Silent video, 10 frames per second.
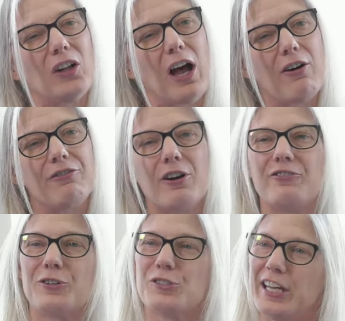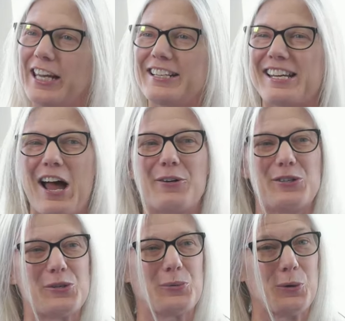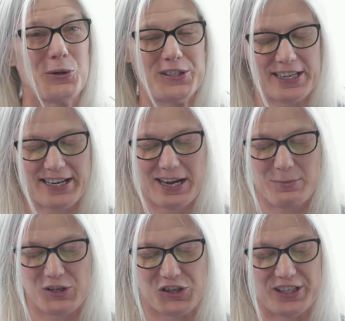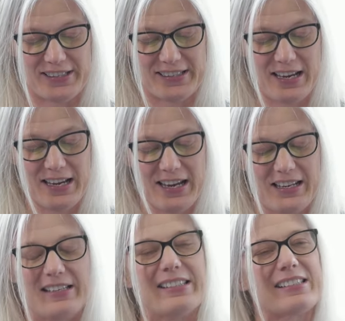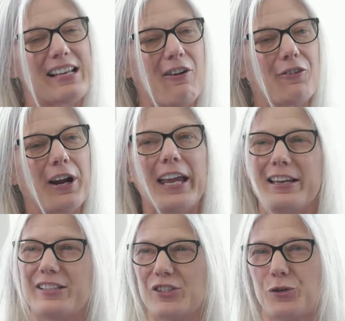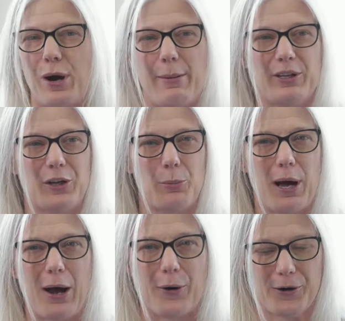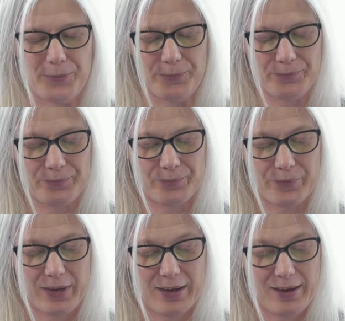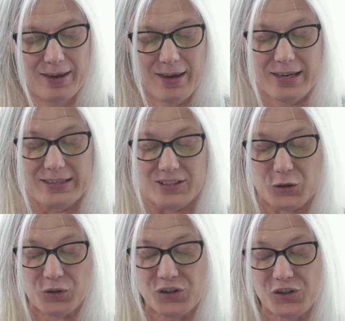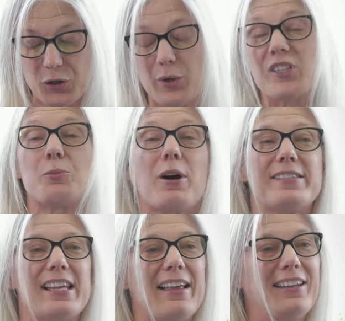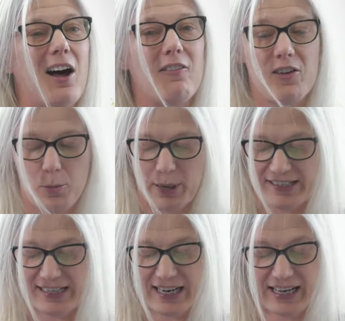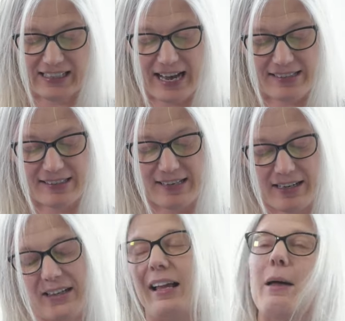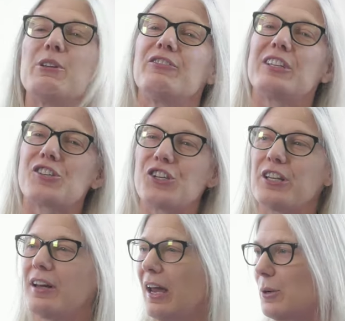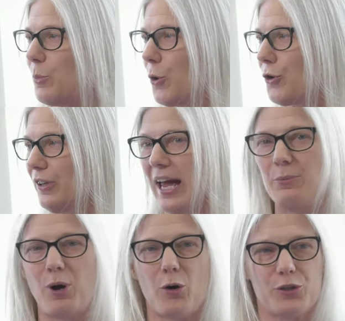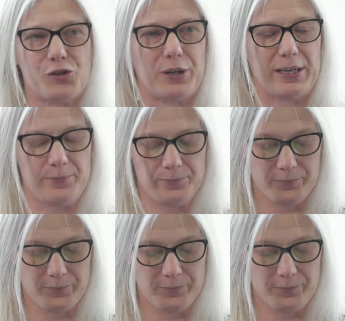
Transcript: love for digging down into words and images and discovering and describing their power. Students, you express that love by taking classes on climate fiction and borderland poetry,